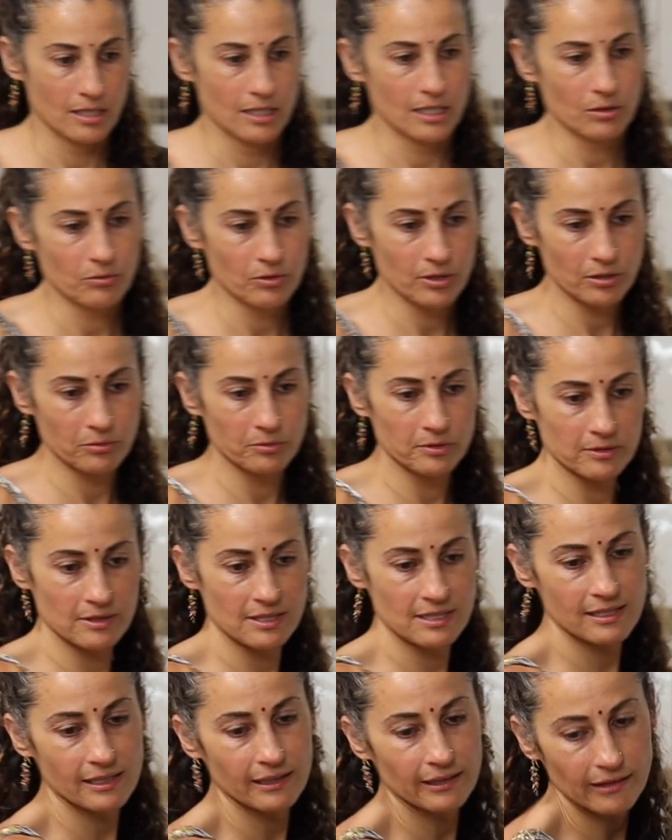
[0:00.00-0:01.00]
Now what I will
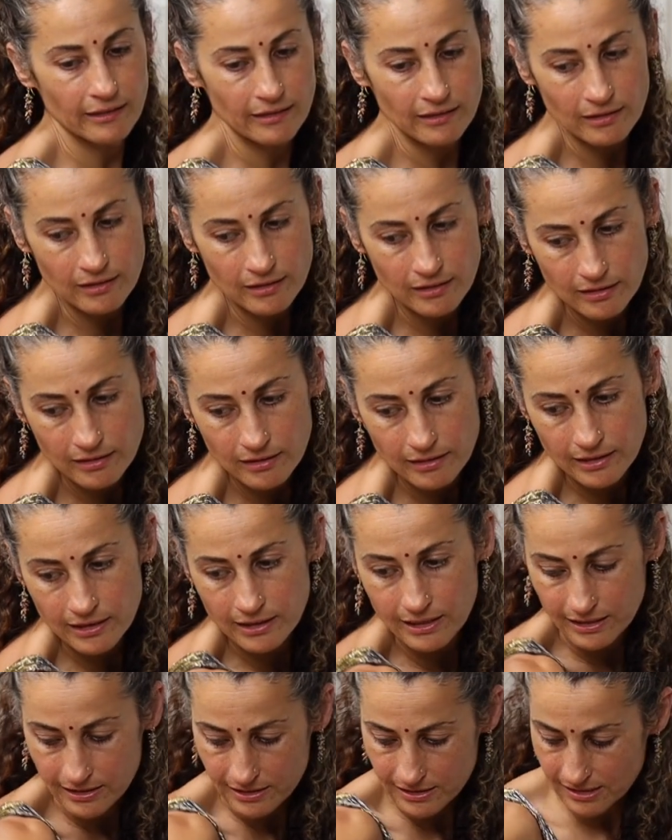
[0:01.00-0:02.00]
say
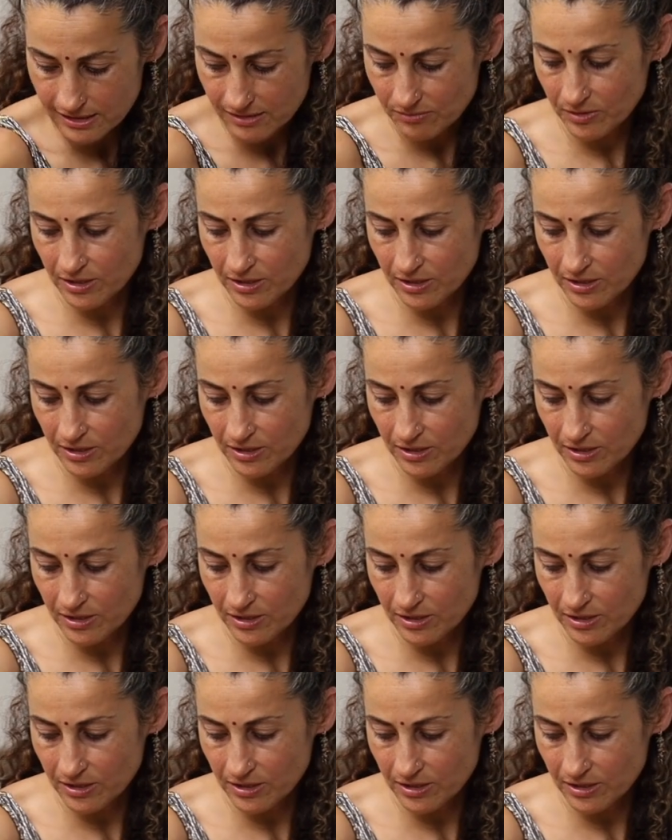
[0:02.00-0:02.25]
is,